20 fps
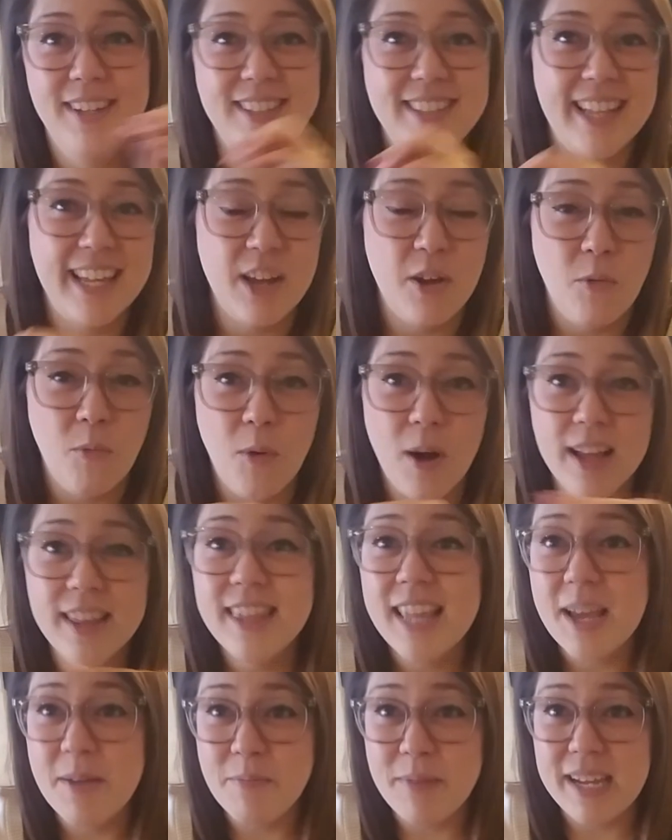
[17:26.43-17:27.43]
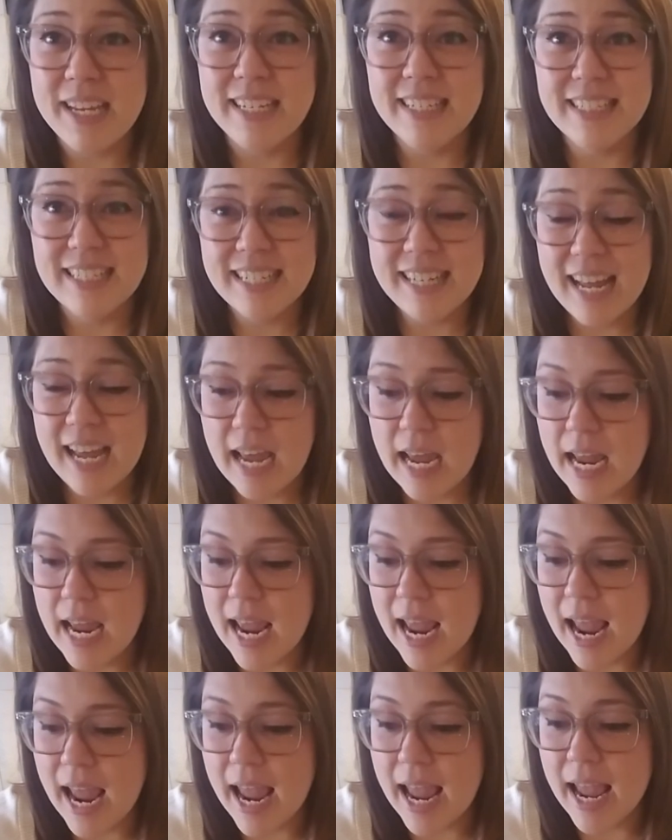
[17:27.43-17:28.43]
like what they mean
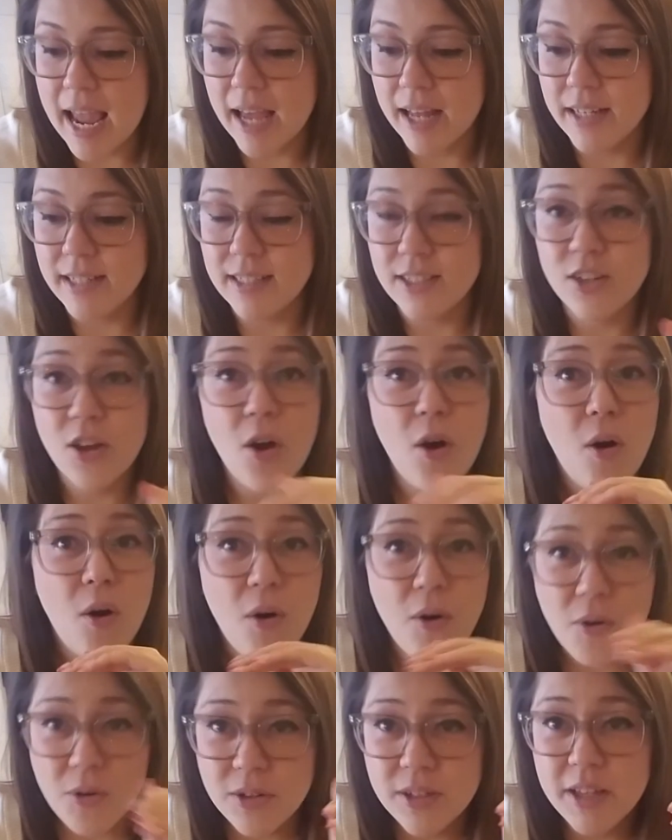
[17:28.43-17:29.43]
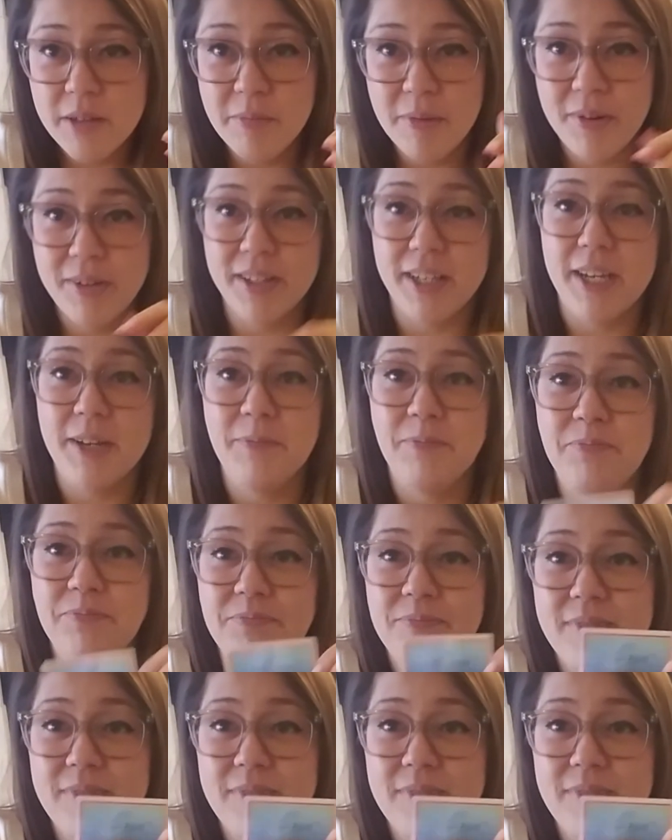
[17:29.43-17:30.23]
today, and holy moly.